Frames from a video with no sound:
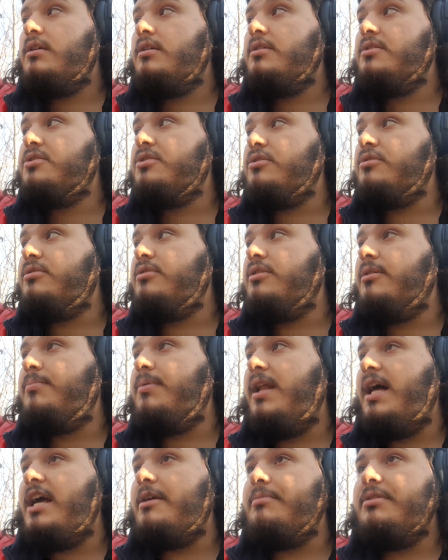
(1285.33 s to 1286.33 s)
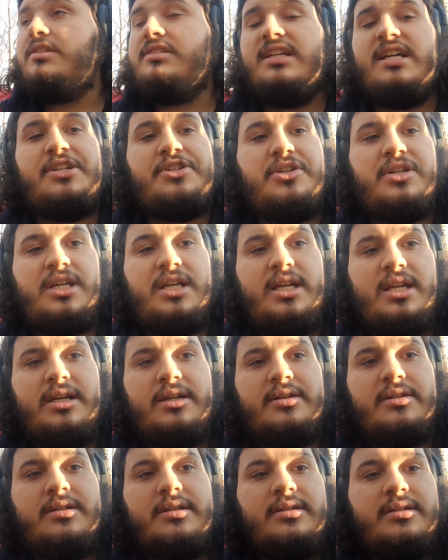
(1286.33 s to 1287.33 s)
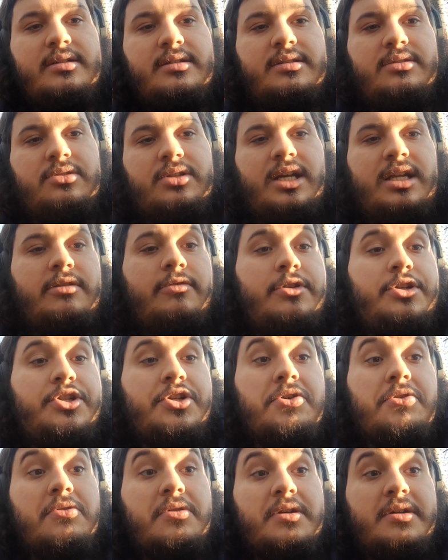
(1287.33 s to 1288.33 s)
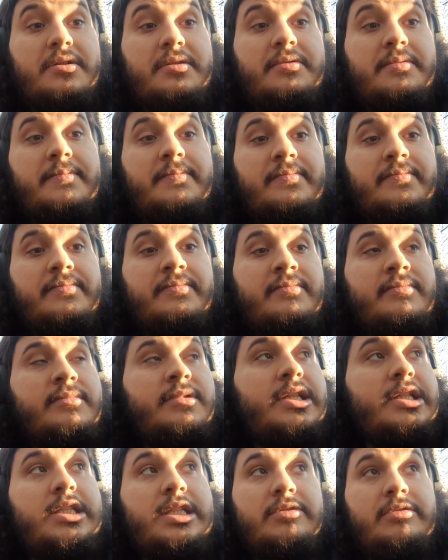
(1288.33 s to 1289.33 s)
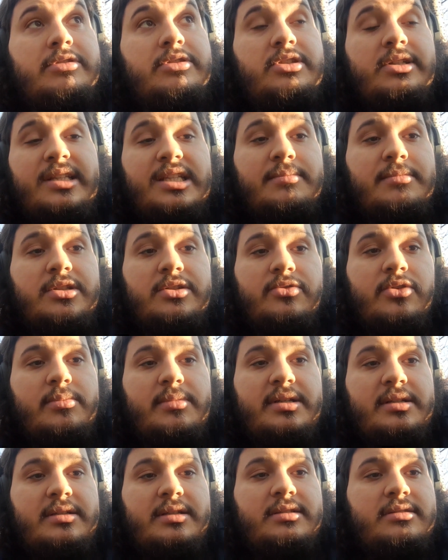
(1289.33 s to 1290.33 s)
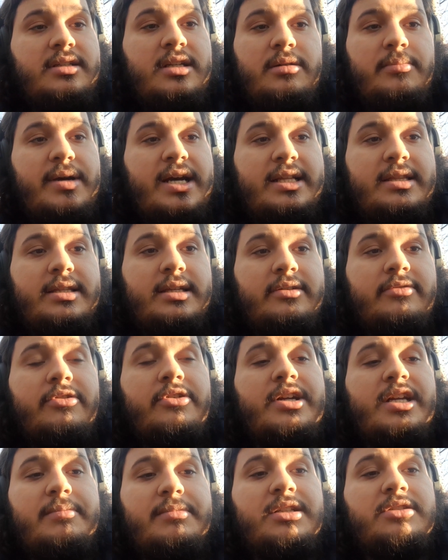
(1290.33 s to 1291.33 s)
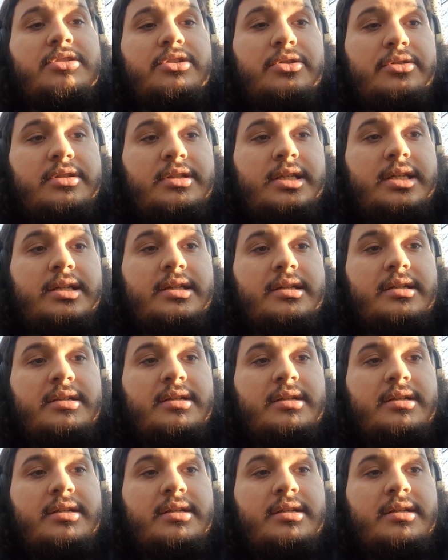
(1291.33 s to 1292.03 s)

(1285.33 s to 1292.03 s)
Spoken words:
So to apply misogyny here, it's kind of a joke. They don't even see them as women. That's not a bad thing. For him, that's a good thing.